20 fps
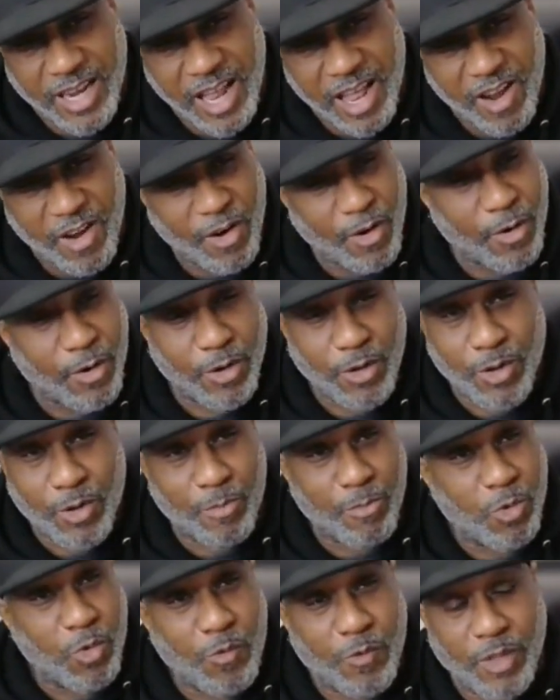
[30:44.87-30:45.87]
that I heard in
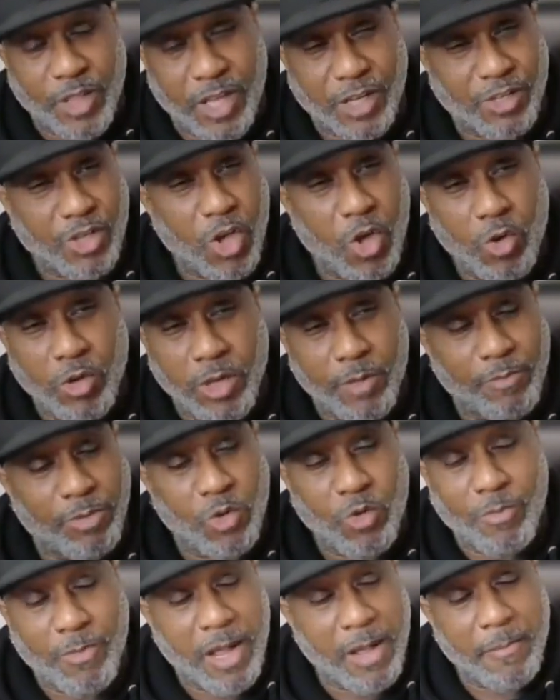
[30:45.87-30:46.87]
a movie that totally
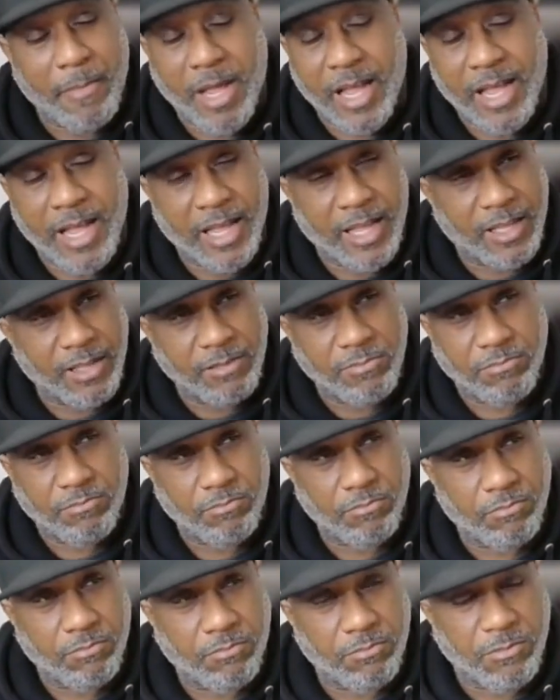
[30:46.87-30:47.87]
blew my mind
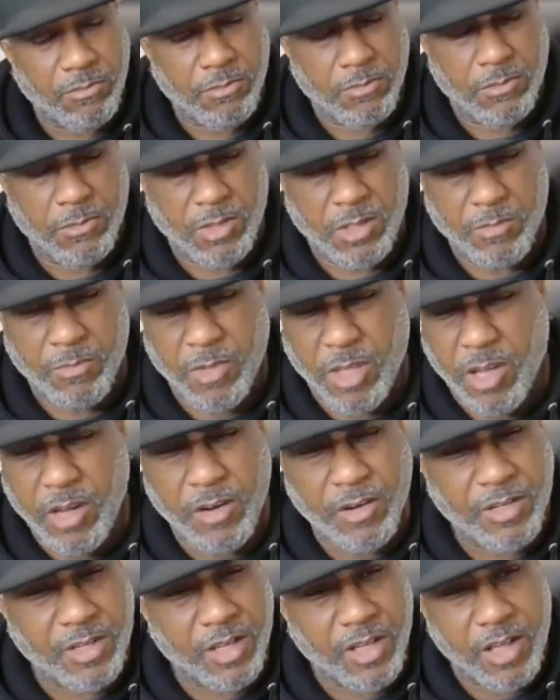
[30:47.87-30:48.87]
some
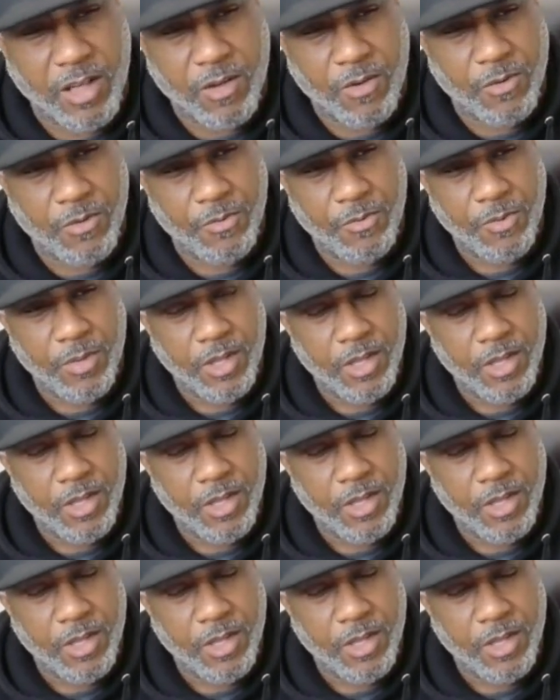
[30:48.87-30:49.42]
years ago.